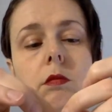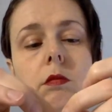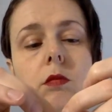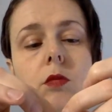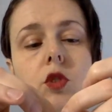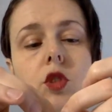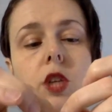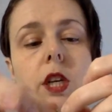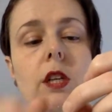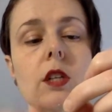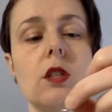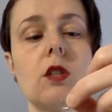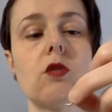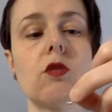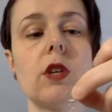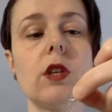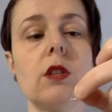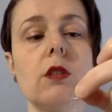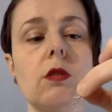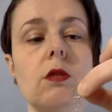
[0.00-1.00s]
chained
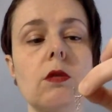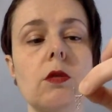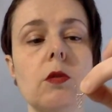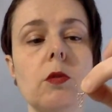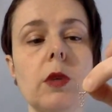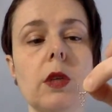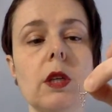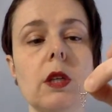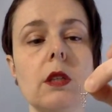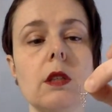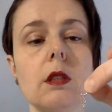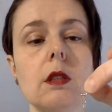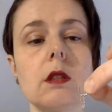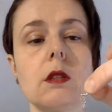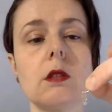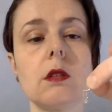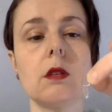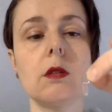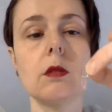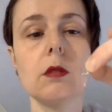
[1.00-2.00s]
right through, but it isn't.
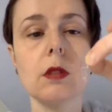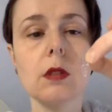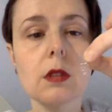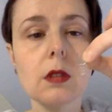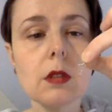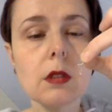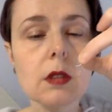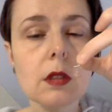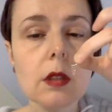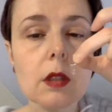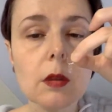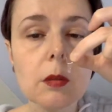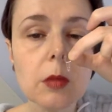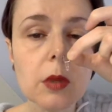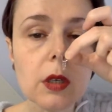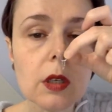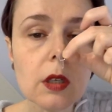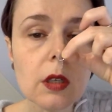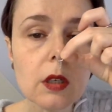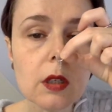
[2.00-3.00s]
So this is,
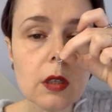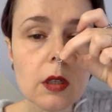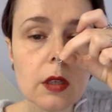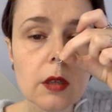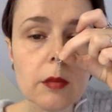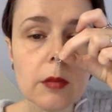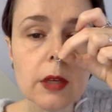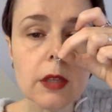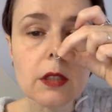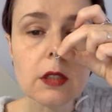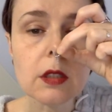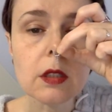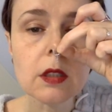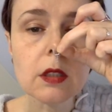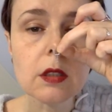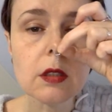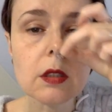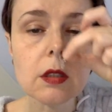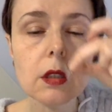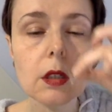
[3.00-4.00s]
imagine
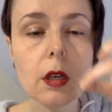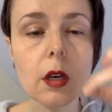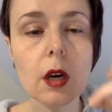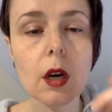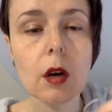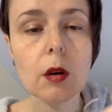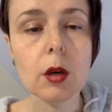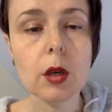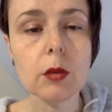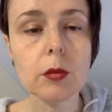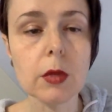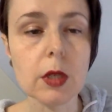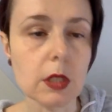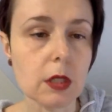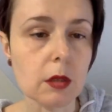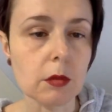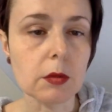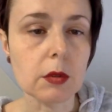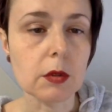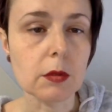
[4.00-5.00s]
this on my
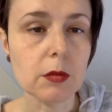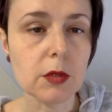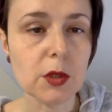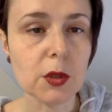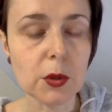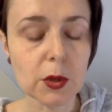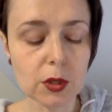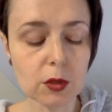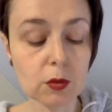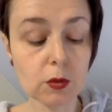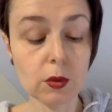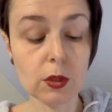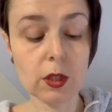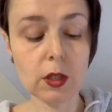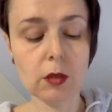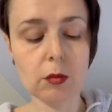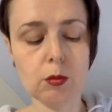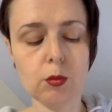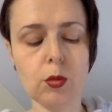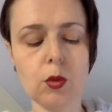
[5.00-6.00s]
septum. So it's
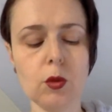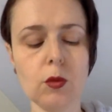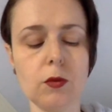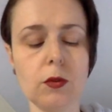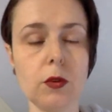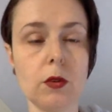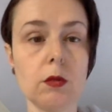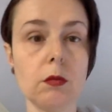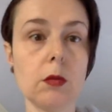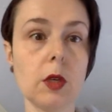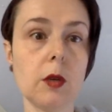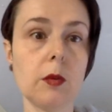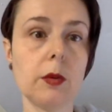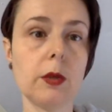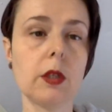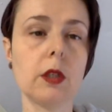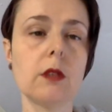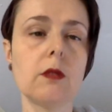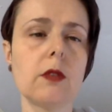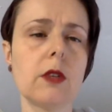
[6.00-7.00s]
really beautiful, in my
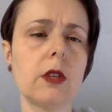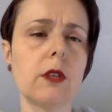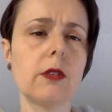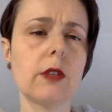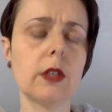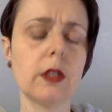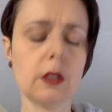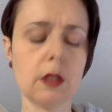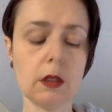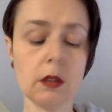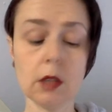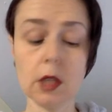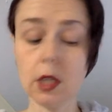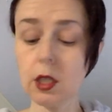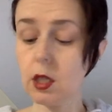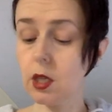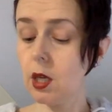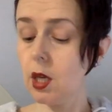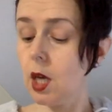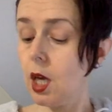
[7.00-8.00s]
opinion, very delicate
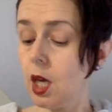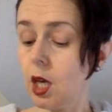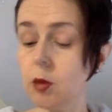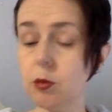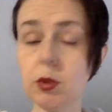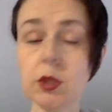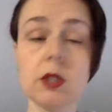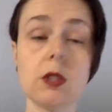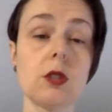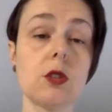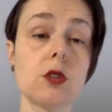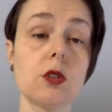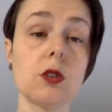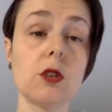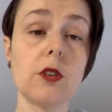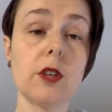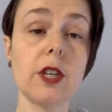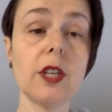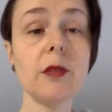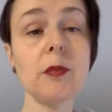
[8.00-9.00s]
piece of
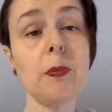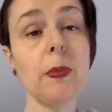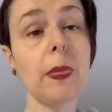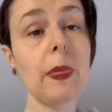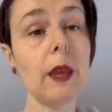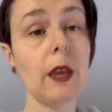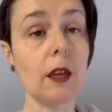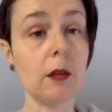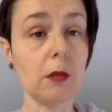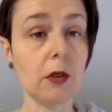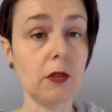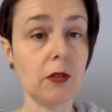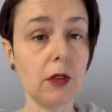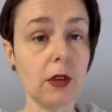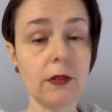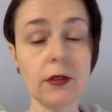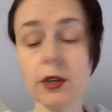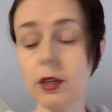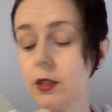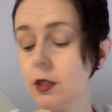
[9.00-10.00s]
jewelry and my
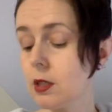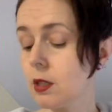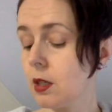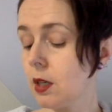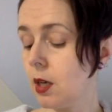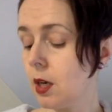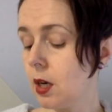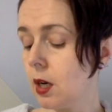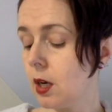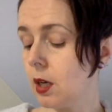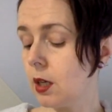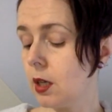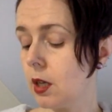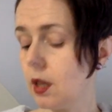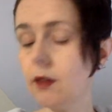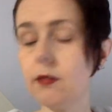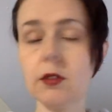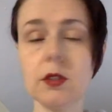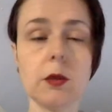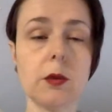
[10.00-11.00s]
favorite. And I
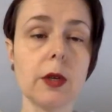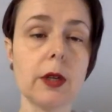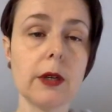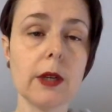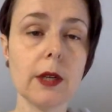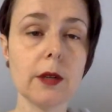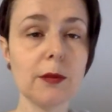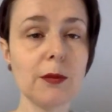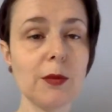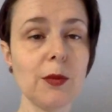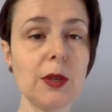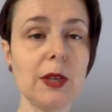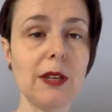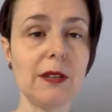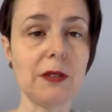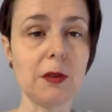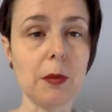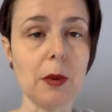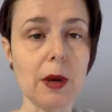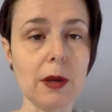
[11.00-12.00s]
love to wear it
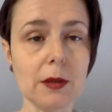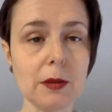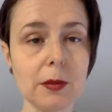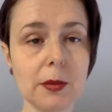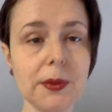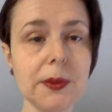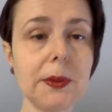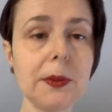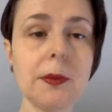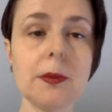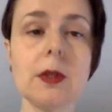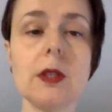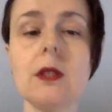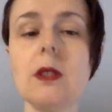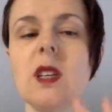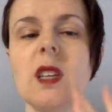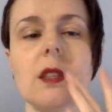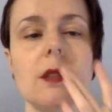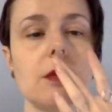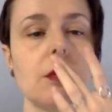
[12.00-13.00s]
whenever possible. These
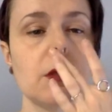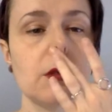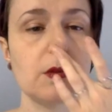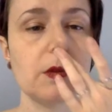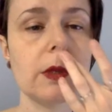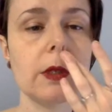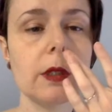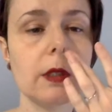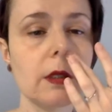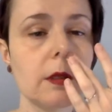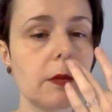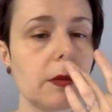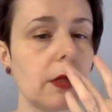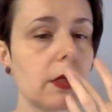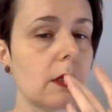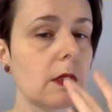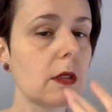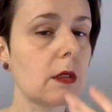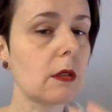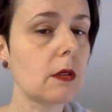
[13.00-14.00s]
days I'm just wearing this
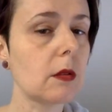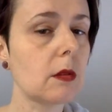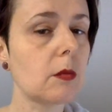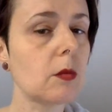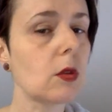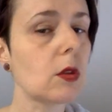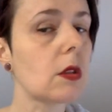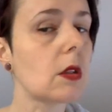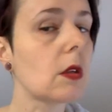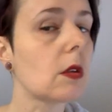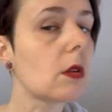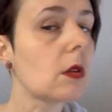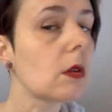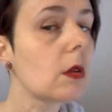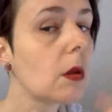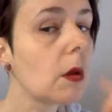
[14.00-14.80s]
because it's a little more subtle.